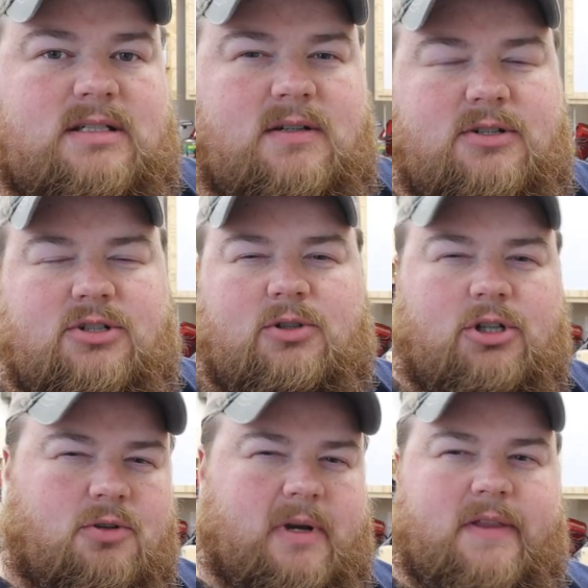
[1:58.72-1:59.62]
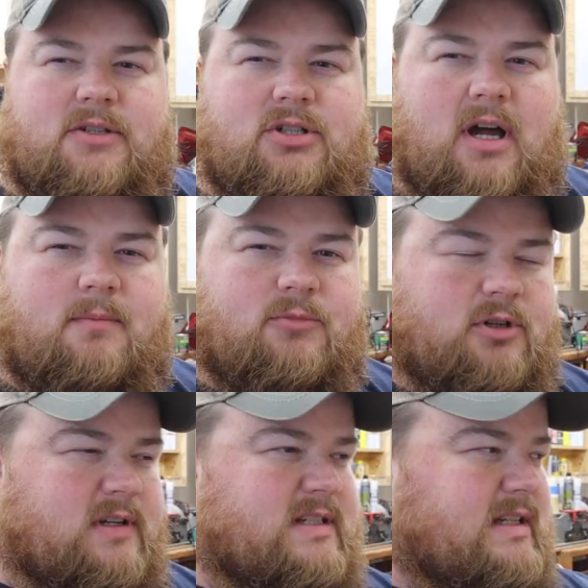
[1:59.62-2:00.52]
So as you look around the shop,
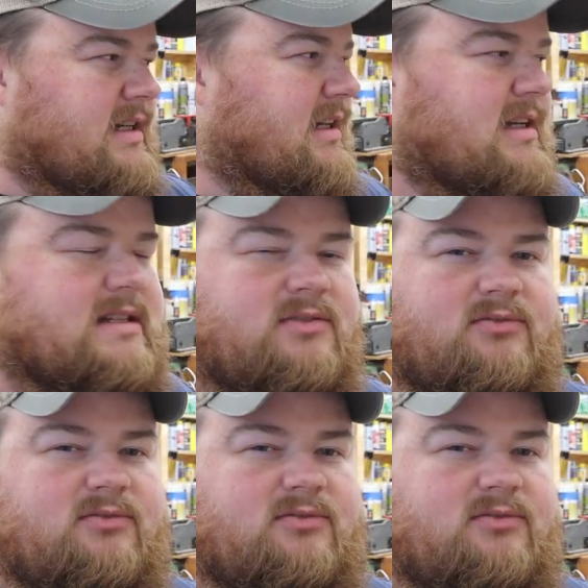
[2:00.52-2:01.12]
you're going to see it is a